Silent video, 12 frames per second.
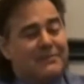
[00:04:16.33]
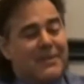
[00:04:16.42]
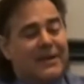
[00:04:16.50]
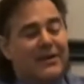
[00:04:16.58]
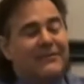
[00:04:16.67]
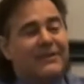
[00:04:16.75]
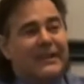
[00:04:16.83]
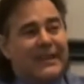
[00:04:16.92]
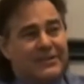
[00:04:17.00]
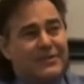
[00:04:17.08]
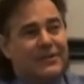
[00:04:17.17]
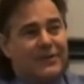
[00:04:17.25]
it may not even
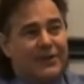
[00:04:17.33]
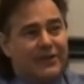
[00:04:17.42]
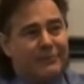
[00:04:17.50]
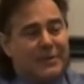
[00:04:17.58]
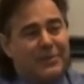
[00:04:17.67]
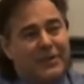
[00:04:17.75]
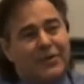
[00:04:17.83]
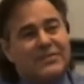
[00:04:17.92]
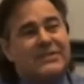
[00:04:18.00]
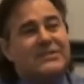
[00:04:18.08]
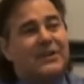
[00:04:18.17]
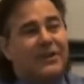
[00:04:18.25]
get to the nerve, but because
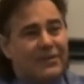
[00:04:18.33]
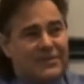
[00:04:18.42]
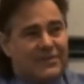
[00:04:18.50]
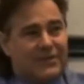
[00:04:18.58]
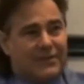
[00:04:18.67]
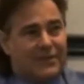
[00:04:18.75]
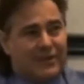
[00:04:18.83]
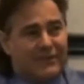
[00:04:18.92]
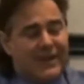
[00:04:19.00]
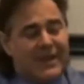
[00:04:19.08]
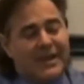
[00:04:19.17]
it's close to the nerve,